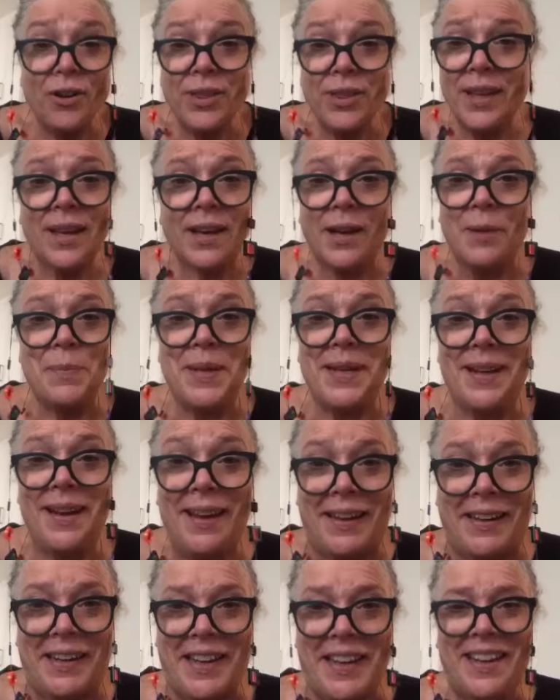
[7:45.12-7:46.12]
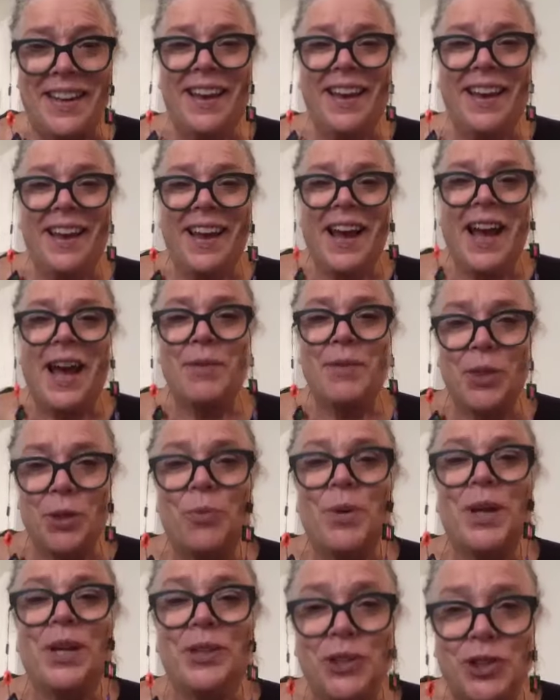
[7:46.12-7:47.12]
think it can be done. I mean, the
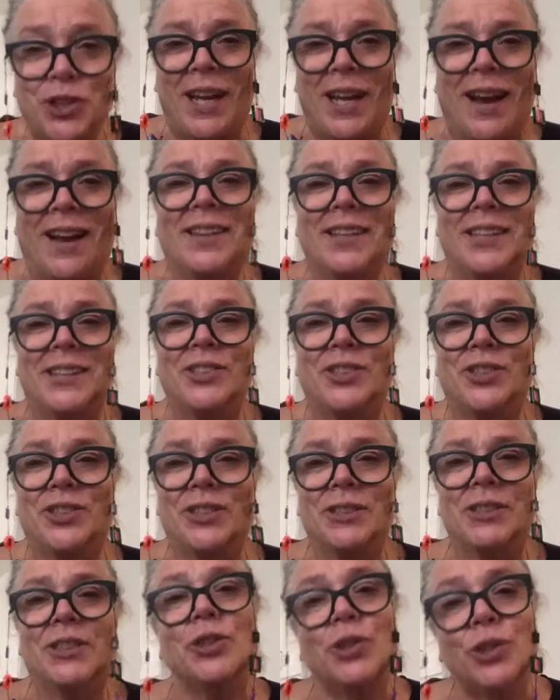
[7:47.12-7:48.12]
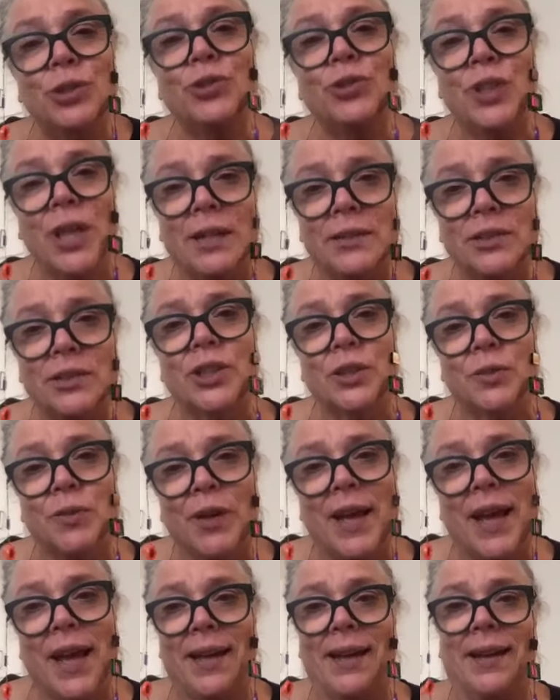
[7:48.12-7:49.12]
real challenge, there's two challenges for
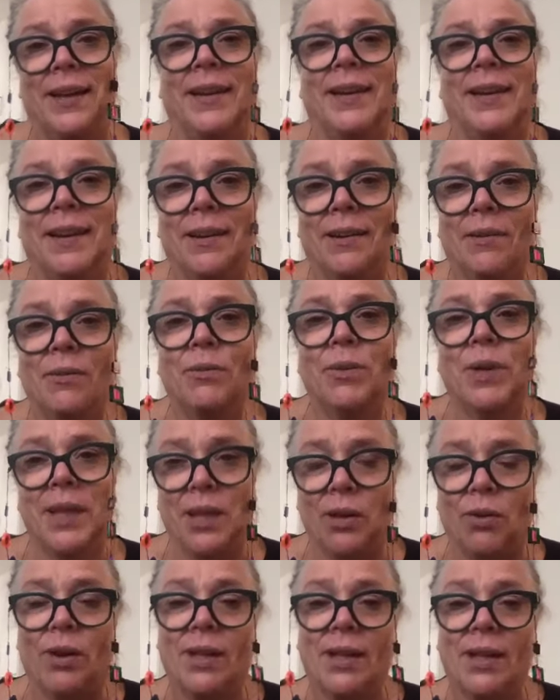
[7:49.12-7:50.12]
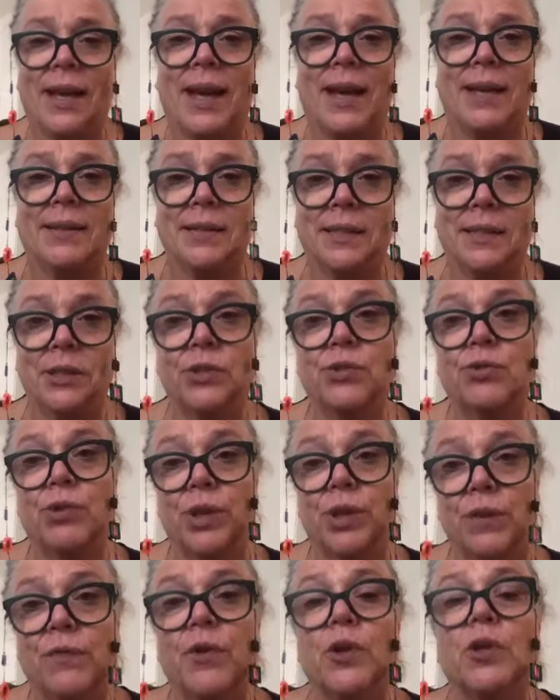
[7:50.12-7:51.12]
Canada with the oil and gas industry.
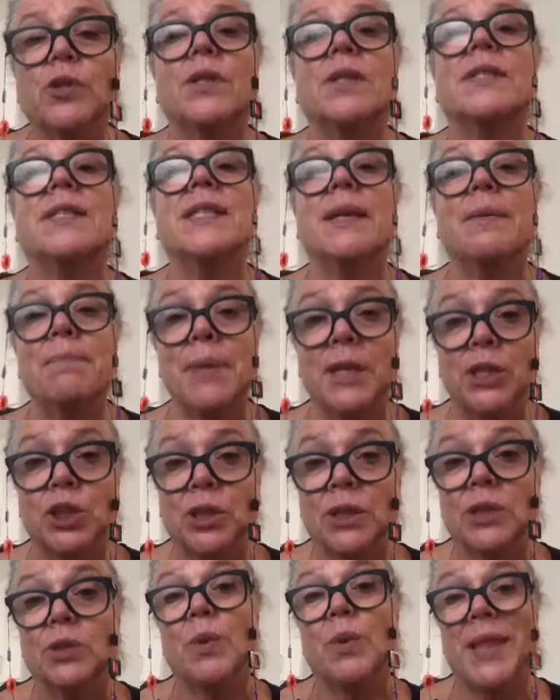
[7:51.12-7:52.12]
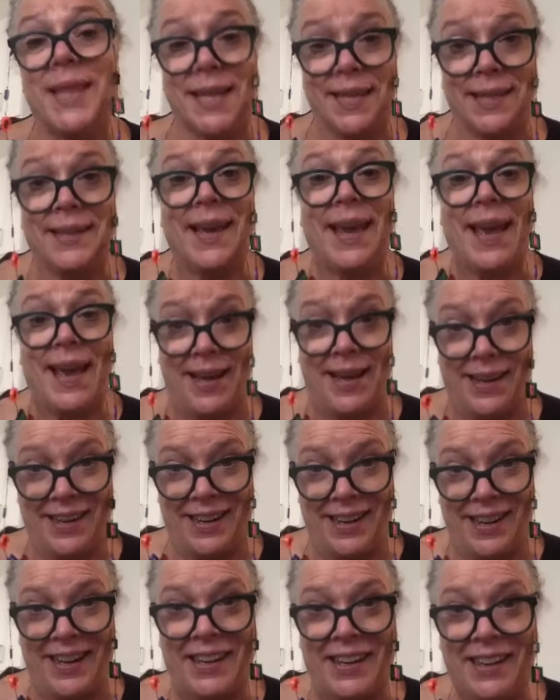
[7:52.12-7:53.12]
The first is the emissions within
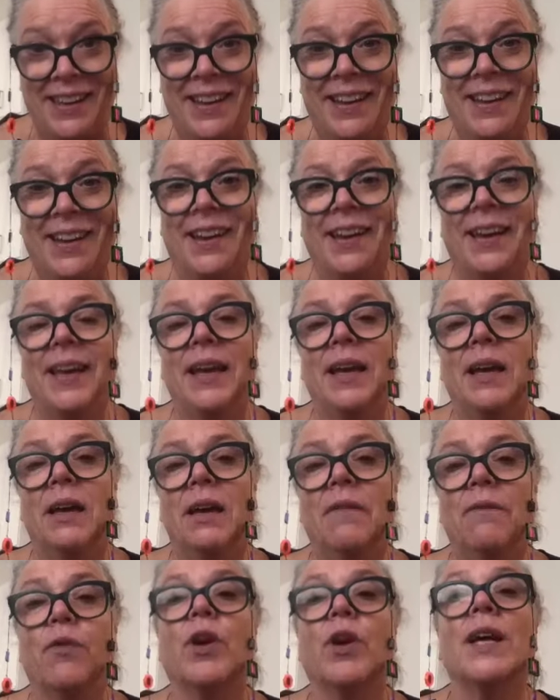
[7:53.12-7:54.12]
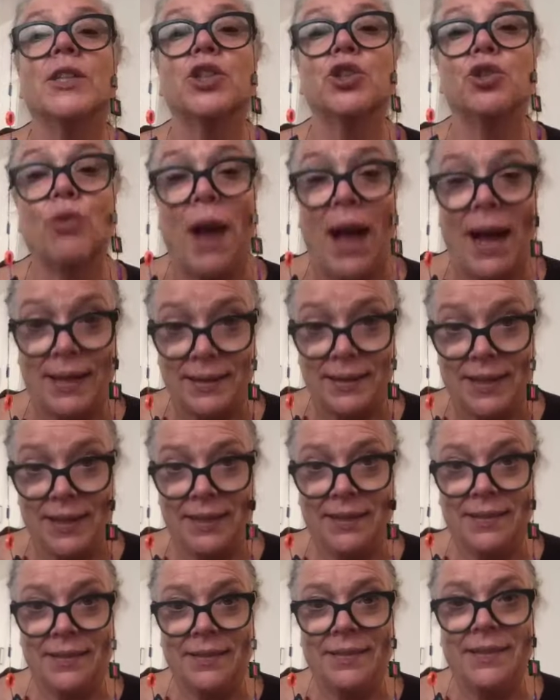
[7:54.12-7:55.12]
Canada for
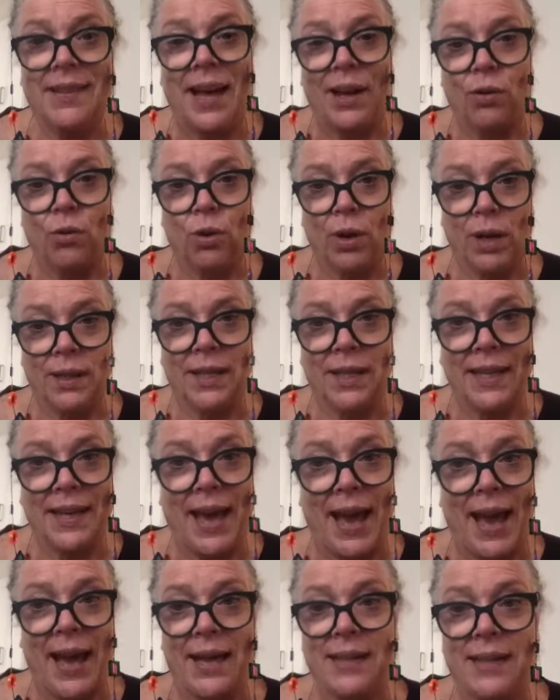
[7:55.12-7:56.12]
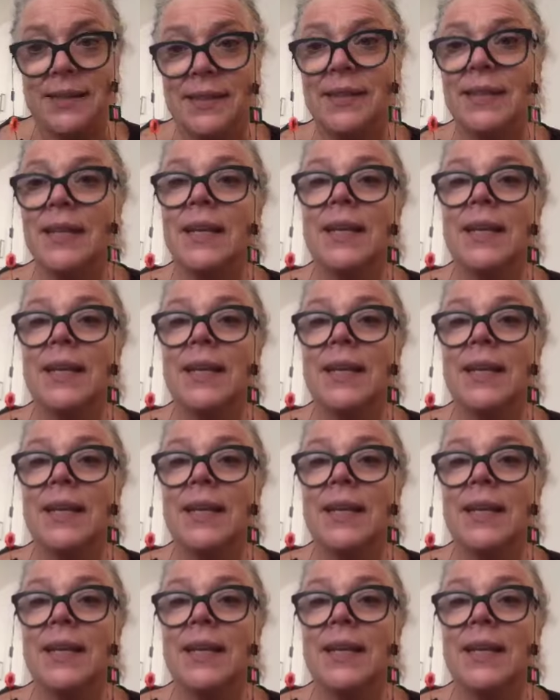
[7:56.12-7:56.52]
extracting that oil and gas.